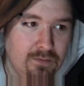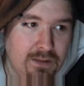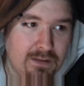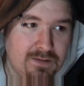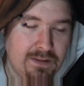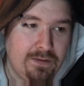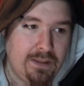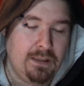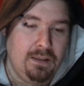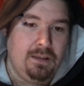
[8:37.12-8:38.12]
when I say
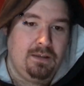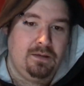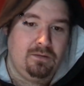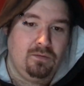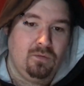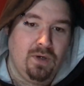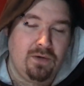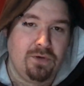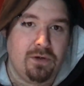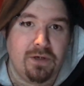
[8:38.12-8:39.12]
that
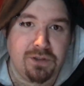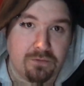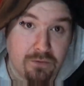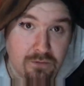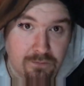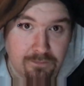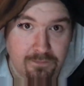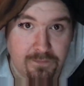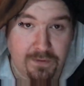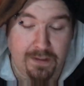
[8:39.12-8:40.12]
whenever you're in your
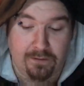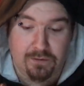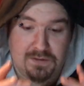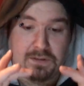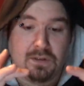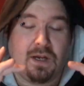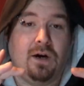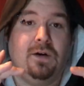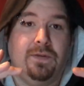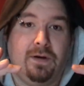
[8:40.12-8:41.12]
room, there's a little
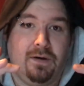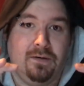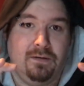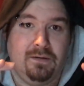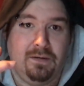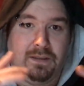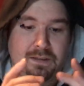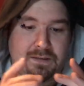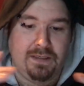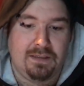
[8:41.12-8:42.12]
card there,
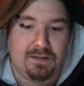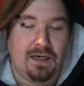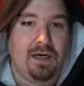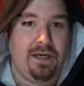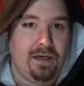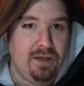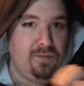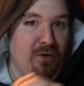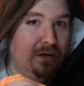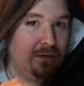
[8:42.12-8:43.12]
and it says, "Hi, I
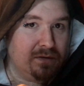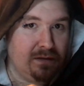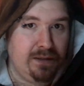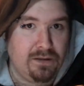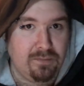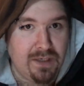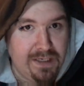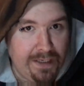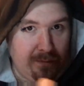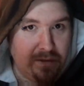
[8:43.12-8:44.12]
am your house cleaner.
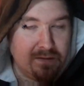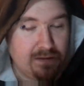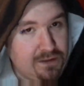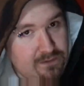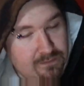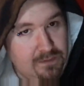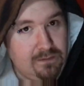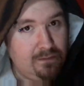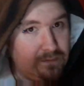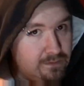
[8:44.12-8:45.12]
My name is," and
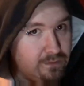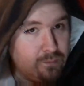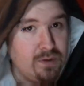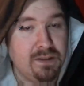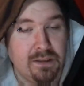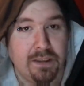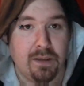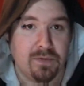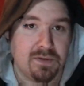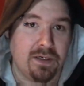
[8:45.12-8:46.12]
their printed
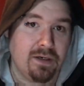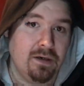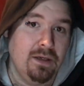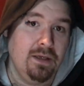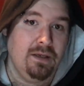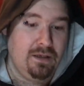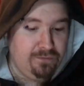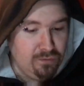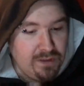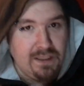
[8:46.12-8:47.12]
name is there.
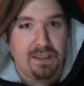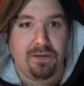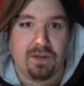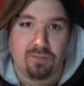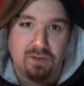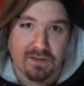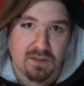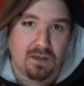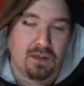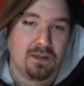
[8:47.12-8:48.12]
If you need anything,
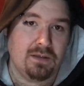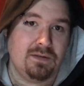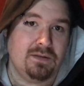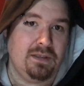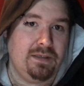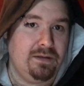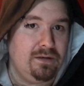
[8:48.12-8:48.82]
please call us.